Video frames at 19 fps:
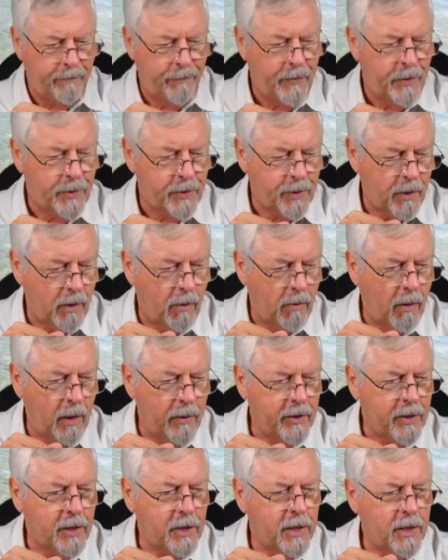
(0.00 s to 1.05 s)
So
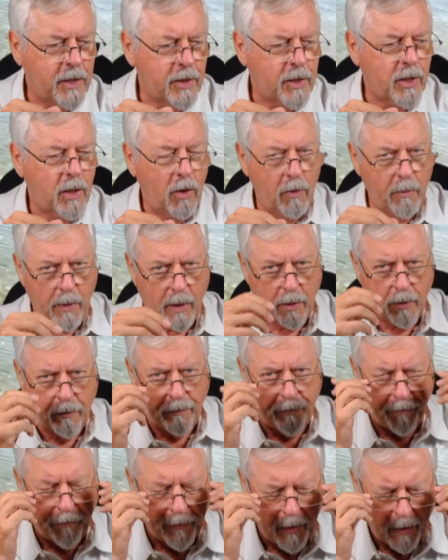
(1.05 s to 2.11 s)
this is in slow-mo.
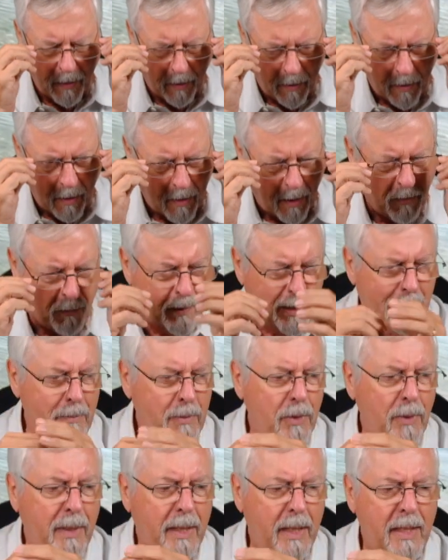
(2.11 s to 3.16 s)
And what I'm
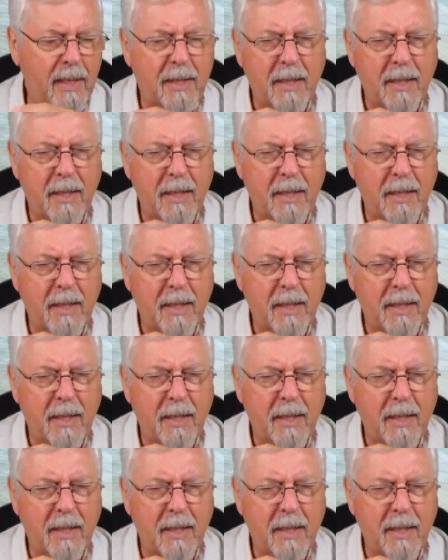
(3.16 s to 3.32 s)
doing is